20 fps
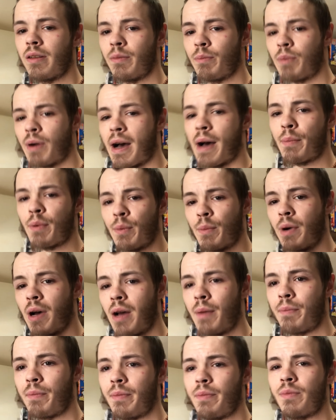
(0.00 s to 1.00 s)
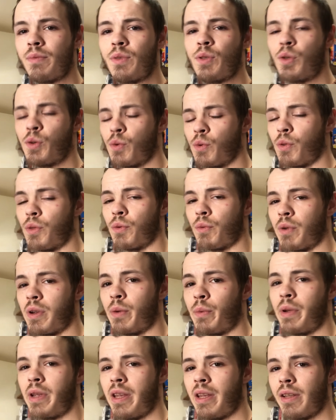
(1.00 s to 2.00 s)
pop them up,
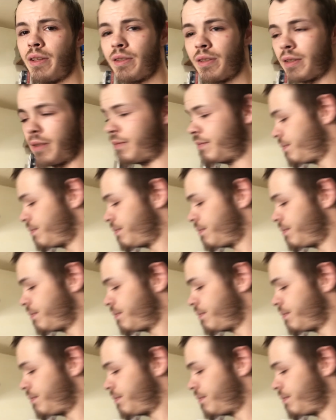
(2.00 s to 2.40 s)
2-3 weeks.